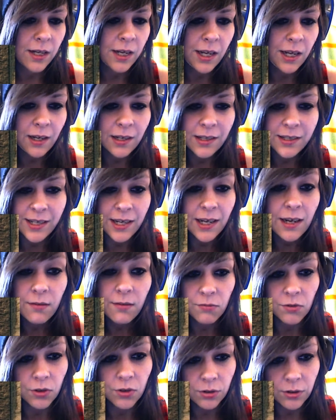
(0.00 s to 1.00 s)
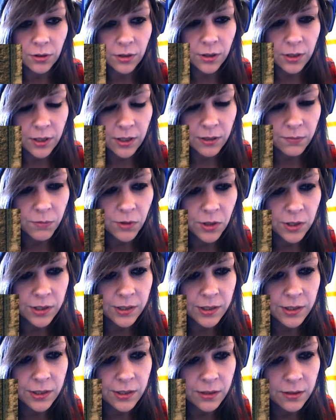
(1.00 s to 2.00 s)
is that they're bigger than the
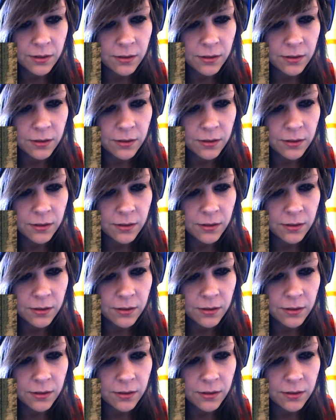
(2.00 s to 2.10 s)
truth.